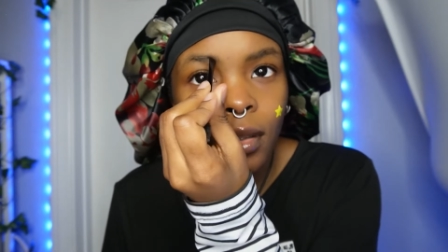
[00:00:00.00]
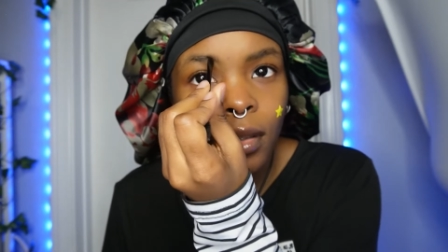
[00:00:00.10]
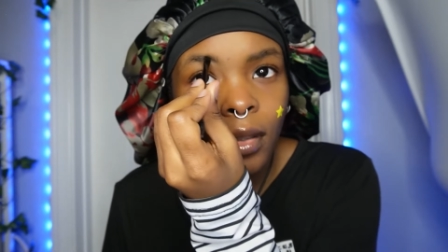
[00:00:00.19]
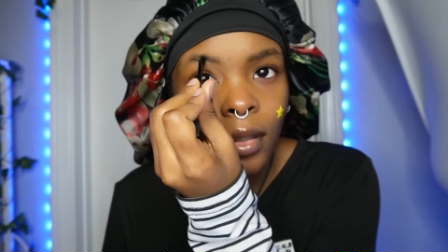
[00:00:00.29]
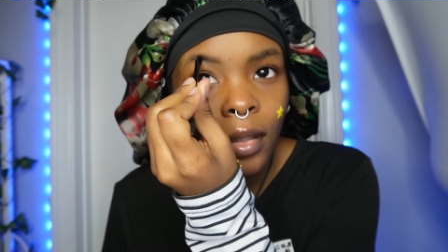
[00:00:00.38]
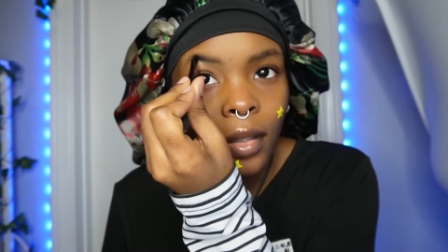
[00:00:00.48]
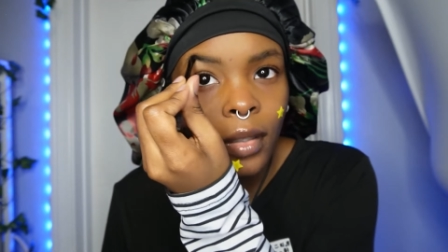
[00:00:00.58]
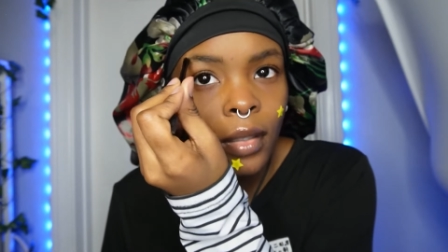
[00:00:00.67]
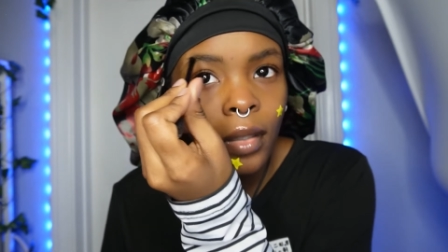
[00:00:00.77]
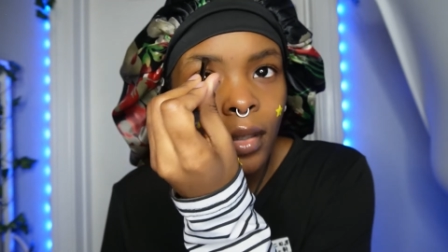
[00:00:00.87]
And
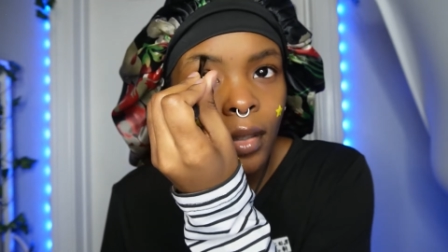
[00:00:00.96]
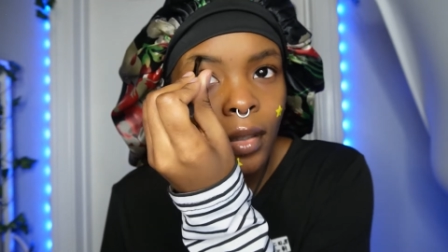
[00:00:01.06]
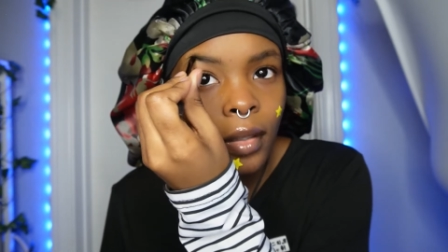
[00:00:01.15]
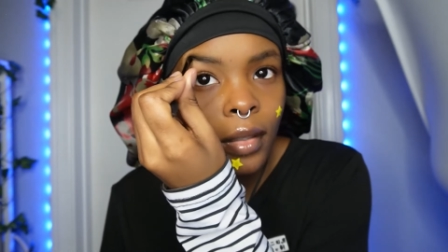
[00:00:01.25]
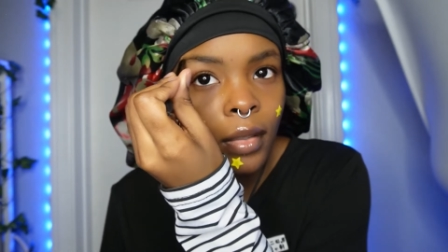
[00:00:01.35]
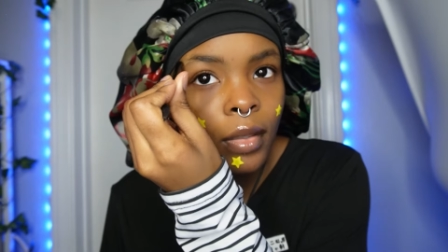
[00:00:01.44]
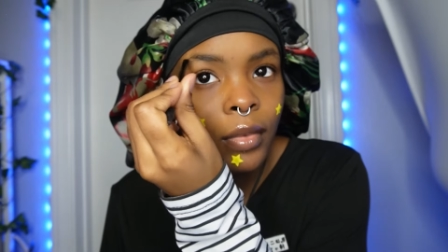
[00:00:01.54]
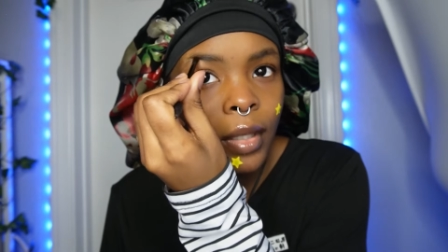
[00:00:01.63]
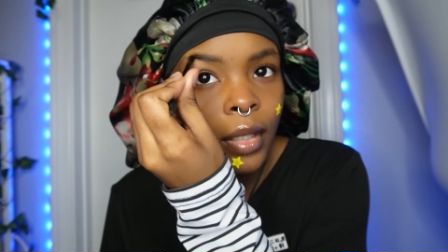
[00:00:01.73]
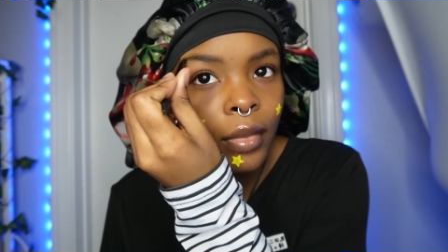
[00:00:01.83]
then
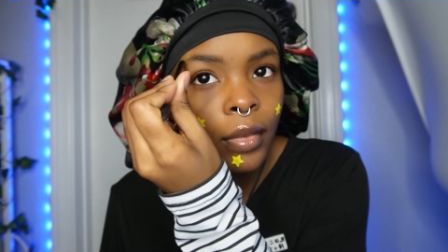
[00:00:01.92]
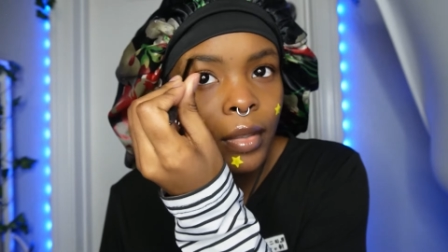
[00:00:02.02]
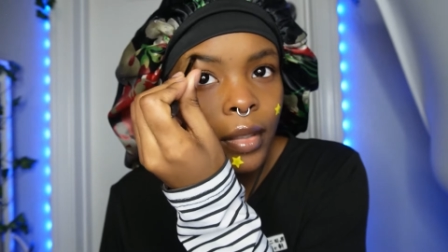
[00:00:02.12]
go out